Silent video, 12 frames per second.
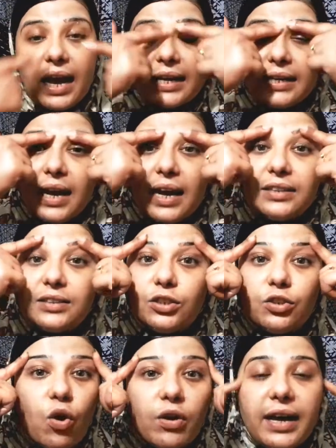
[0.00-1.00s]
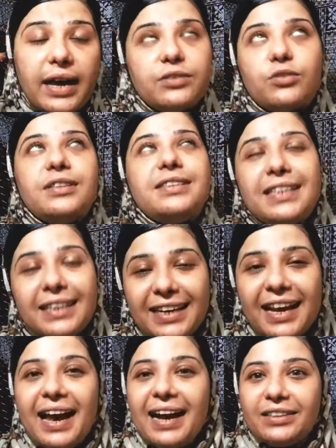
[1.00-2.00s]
And I do not, as you can see,